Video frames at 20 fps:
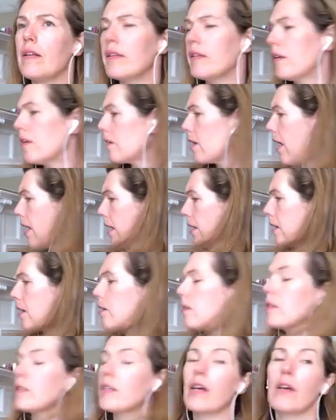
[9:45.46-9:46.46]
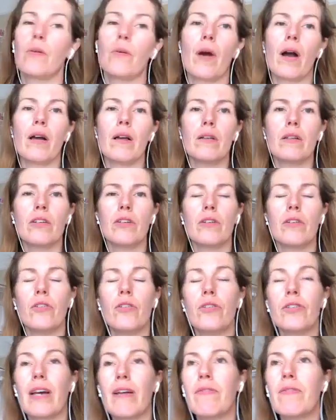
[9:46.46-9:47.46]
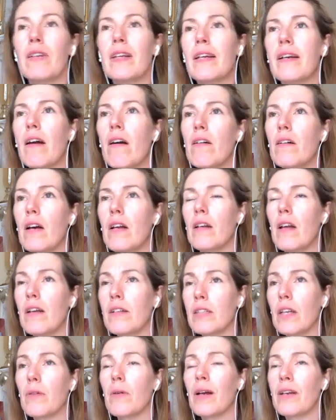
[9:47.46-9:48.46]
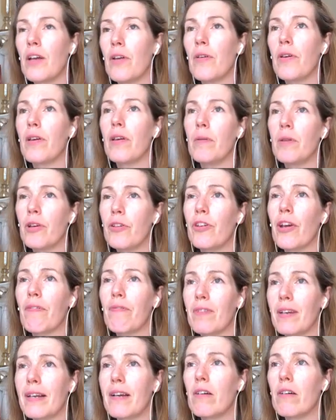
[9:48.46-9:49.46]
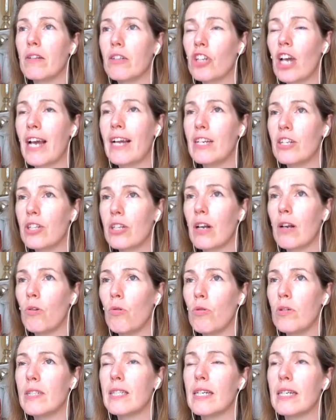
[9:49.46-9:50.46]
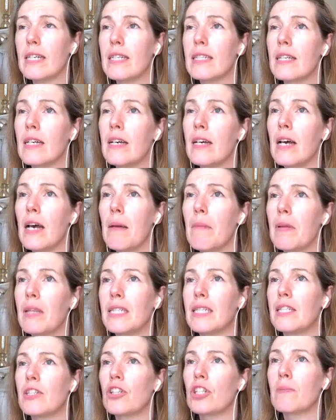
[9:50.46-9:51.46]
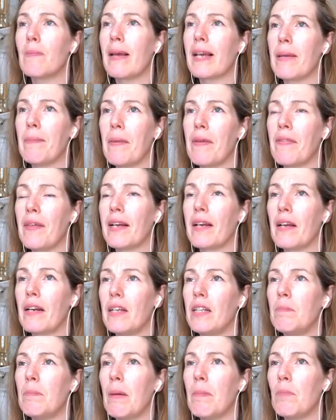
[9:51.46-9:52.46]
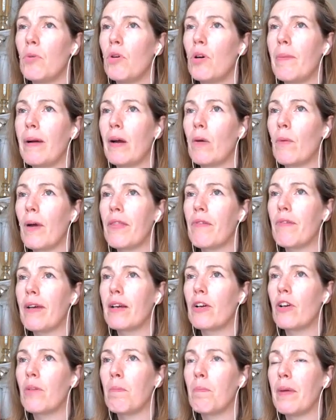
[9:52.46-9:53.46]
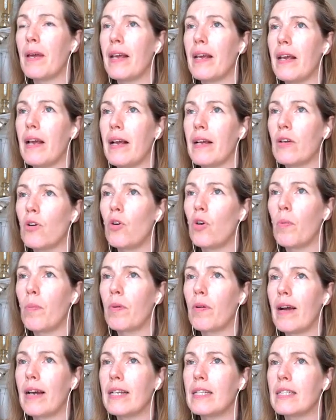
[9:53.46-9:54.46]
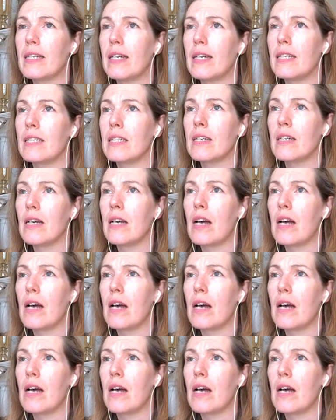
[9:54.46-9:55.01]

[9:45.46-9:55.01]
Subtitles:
Okay, so you definitely can't, so I know you definitely can't change the clauses, but this is just making me think a little bit more about whether it could be incorporated